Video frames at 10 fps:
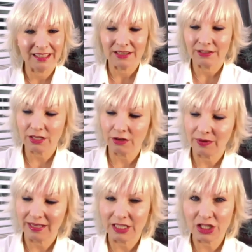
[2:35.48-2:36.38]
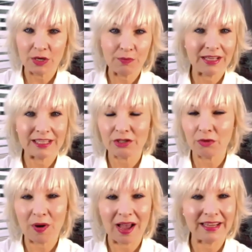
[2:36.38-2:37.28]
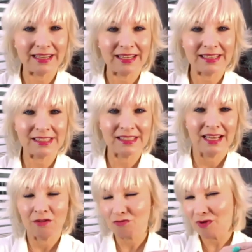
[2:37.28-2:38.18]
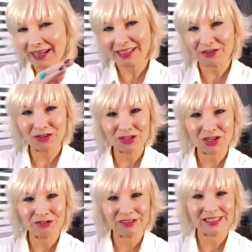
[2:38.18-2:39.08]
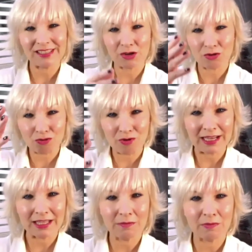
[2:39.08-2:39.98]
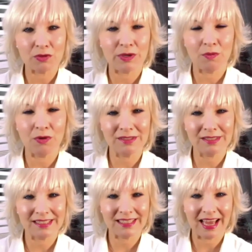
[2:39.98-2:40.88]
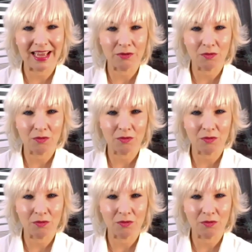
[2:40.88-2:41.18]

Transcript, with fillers: So initially bring it into awareness, write down all the tolerances, grade them between 1 to 10.